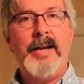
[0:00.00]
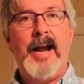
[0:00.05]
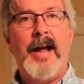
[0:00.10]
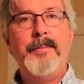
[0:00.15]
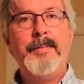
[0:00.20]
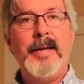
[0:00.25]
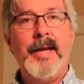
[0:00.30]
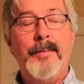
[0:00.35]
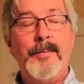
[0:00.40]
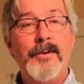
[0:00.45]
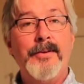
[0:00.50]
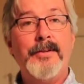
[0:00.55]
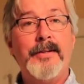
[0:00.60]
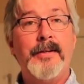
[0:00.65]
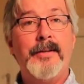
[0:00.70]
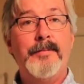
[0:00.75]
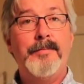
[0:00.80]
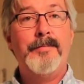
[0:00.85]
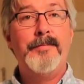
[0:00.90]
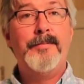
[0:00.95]
that I be able
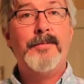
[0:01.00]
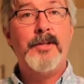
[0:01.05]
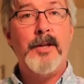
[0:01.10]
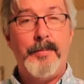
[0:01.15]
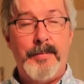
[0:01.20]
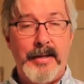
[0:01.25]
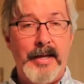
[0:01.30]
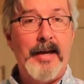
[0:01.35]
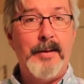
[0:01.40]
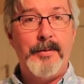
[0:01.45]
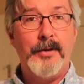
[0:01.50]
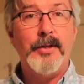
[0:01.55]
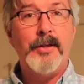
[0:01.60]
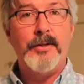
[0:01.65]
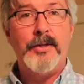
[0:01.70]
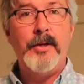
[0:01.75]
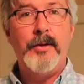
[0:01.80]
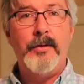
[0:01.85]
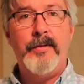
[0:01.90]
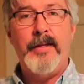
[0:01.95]
to
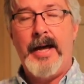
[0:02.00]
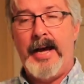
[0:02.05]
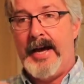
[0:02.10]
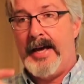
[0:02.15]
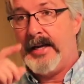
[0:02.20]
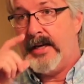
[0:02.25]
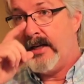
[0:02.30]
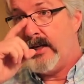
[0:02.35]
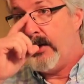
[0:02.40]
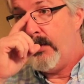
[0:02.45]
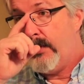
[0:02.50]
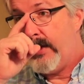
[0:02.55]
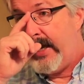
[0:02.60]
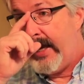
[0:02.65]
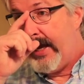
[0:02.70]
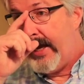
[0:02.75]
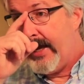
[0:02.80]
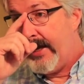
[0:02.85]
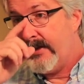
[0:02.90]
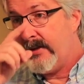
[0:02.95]
do that. And you
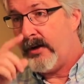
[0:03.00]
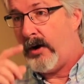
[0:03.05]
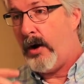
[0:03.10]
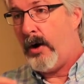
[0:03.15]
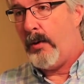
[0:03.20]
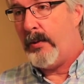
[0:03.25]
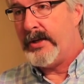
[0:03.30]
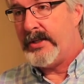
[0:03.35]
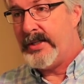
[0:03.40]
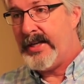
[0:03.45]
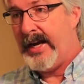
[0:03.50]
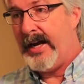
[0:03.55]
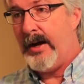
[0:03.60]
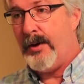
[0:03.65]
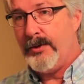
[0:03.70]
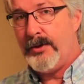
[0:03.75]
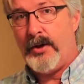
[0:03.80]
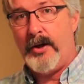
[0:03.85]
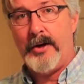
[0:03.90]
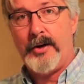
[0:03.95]
can't always
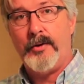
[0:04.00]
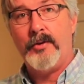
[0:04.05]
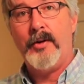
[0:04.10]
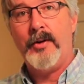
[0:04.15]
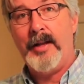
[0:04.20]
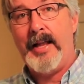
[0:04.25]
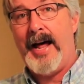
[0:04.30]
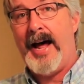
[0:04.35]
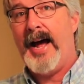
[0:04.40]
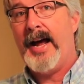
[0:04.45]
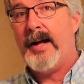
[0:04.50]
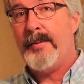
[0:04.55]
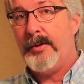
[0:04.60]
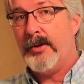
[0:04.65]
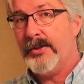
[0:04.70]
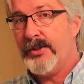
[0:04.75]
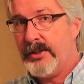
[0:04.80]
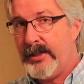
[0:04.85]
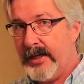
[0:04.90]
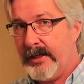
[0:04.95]
count on a
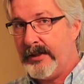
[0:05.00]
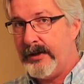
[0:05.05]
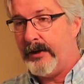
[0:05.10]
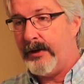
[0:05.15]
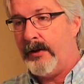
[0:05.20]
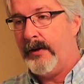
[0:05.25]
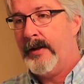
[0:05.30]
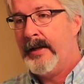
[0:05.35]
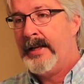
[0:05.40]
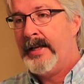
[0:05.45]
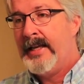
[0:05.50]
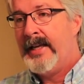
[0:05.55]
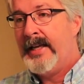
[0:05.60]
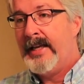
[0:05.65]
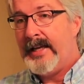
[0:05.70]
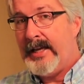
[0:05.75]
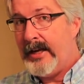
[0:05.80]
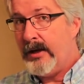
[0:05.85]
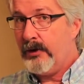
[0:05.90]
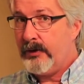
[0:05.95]
reliable signal
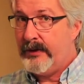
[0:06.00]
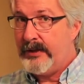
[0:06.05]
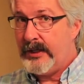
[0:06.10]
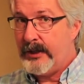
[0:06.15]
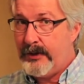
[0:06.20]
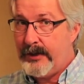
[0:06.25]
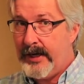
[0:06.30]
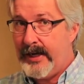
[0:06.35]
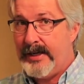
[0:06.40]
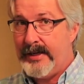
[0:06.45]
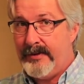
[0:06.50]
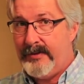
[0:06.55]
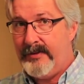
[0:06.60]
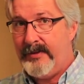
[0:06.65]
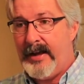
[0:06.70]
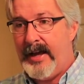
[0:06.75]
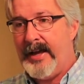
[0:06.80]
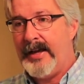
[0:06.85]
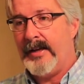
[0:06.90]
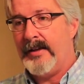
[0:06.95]
here in the United
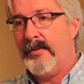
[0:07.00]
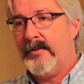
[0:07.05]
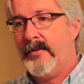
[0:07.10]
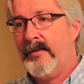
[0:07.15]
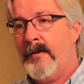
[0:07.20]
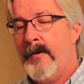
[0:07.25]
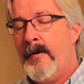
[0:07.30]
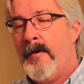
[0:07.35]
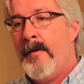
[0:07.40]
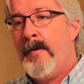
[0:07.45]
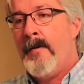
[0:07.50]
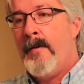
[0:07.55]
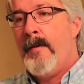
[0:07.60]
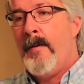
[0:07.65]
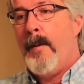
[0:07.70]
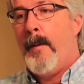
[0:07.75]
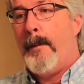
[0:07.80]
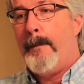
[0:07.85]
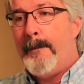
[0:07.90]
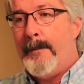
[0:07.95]
States,
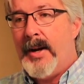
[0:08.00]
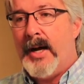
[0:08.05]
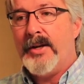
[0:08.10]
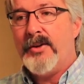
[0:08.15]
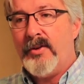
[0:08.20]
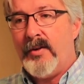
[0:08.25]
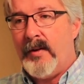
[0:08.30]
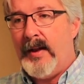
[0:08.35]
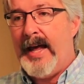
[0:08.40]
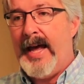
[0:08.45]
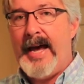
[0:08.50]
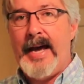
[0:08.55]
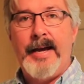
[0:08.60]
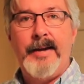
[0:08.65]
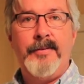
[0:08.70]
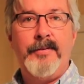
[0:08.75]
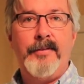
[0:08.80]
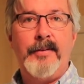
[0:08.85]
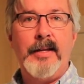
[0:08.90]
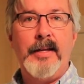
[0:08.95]
much
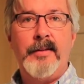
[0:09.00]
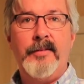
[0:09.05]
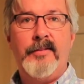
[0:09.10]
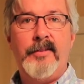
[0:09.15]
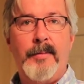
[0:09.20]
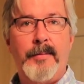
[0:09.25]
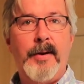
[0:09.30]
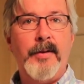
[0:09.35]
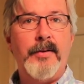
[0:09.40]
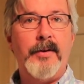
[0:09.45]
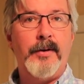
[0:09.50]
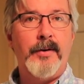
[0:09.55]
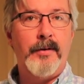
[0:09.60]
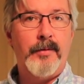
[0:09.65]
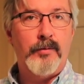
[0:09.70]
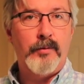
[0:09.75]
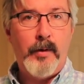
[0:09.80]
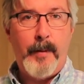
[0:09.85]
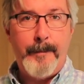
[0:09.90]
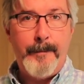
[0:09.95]
less in some other
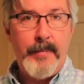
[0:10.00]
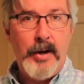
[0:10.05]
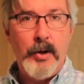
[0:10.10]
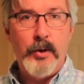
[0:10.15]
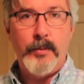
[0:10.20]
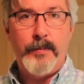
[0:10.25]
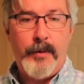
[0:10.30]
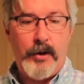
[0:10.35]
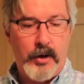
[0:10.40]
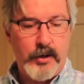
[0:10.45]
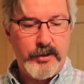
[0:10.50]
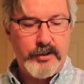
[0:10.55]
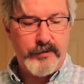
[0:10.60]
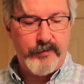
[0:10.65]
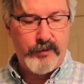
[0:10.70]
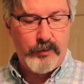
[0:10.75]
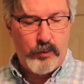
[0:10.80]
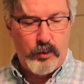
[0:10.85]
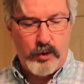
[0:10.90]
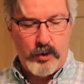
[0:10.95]
remote parts
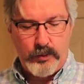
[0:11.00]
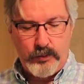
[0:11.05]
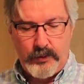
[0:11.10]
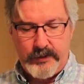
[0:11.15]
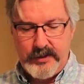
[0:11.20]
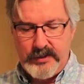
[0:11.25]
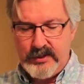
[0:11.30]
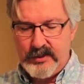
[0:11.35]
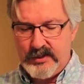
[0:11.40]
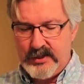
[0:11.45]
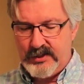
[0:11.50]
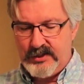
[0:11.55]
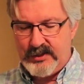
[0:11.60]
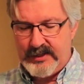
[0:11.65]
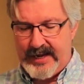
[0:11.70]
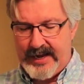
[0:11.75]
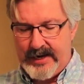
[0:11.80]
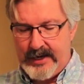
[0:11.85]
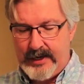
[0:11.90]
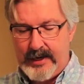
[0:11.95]
of the world. Well, this is a
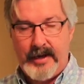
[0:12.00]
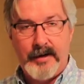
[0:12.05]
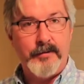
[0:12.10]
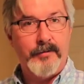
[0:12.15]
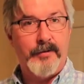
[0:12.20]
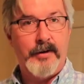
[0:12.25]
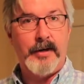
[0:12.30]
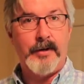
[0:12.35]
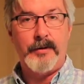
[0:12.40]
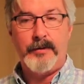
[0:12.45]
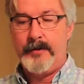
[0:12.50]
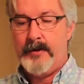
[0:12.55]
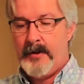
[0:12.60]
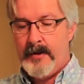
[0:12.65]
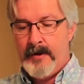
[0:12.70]
satellite phone,